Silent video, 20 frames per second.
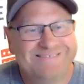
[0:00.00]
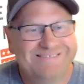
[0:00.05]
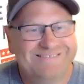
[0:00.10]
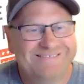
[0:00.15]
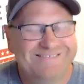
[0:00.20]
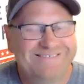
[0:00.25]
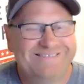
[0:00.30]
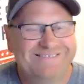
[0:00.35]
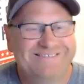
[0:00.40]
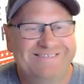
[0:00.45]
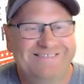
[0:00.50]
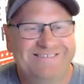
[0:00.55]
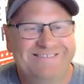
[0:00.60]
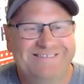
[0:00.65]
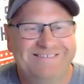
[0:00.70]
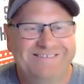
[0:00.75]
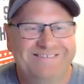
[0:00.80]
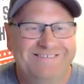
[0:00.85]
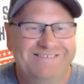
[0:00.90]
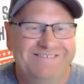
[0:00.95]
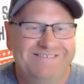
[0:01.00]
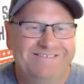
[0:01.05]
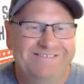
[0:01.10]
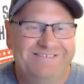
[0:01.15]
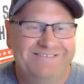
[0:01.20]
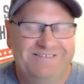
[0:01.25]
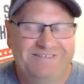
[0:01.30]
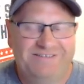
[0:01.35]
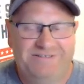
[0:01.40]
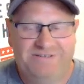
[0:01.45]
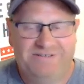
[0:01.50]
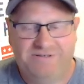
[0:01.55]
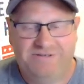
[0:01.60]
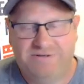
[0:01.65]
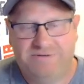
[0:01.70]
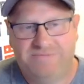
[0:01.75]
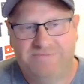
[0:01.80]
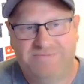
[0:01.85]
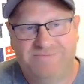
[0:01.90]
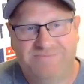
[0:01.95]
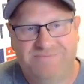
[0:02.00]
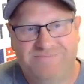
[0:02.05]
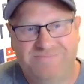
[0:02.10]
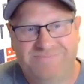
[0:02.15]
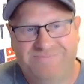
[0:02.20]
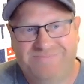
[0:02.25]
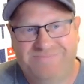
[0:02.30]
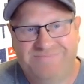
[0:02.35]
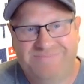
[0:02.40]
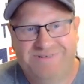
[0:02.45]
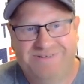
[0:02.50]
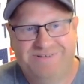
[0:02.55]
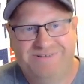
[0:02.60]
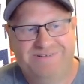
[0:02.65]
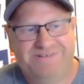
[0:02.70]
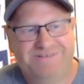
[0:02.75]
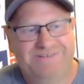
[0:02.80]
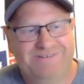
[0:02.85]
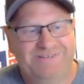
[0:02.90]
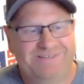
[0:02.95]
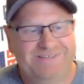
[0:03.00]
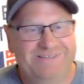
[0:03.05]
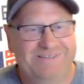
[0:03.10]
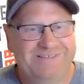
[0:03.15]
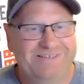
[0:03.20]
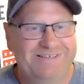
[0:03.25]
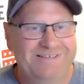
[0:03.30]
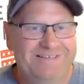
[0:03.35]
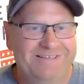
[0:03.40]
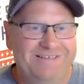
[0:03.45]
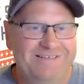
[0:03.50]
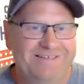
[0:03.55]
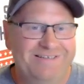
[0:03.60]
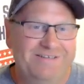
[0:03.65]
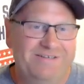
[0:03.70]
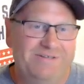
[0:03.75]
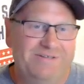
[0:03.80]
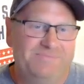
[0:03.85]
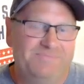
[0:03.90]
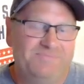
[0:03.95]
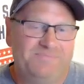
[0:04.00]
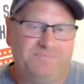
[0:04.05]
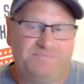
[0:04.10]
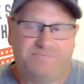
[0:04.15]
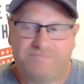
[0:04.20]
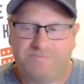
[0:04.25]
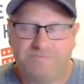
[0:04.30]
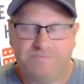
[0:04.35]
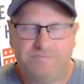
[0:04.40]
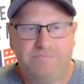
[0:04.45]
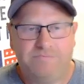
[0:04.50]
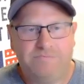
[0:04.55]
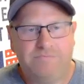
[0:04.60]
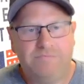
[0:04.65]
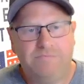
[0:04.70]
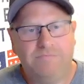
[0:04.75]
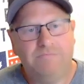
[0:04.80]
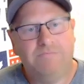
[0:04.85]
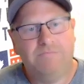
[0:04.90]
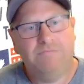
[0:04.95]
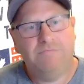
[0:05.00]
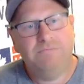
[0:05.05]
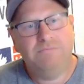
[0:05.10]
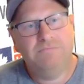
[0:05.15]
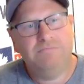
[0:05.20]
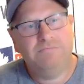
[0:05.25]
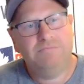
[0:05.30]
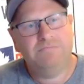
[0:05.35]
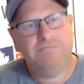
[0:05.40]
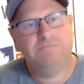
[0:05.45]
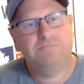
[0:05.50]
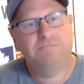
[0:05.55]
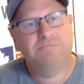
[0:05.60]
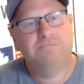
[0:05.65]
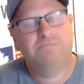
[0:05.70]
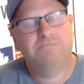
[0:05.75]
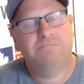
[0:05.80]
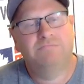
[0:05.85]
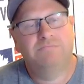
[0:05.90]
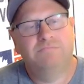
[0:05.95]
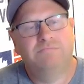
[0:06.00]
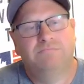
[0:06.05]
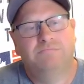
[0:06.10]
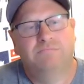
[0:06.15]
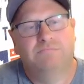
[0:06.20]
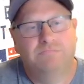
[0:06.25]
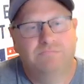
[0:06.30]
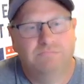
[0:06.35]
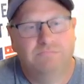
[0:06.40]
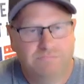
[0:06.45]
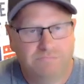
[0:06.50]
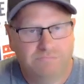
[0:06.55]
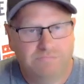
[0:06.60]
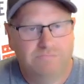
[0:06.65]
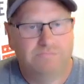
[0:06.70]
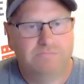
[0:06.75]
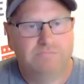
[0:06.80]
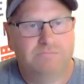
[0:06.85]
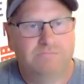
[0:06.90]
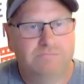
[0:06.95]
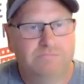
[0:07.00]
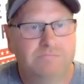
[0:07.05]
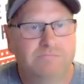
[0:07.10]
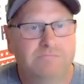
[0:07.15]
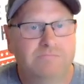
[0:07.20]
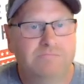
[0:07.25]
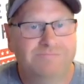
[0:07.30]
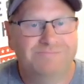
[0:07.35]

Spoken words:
The person shown says nothing.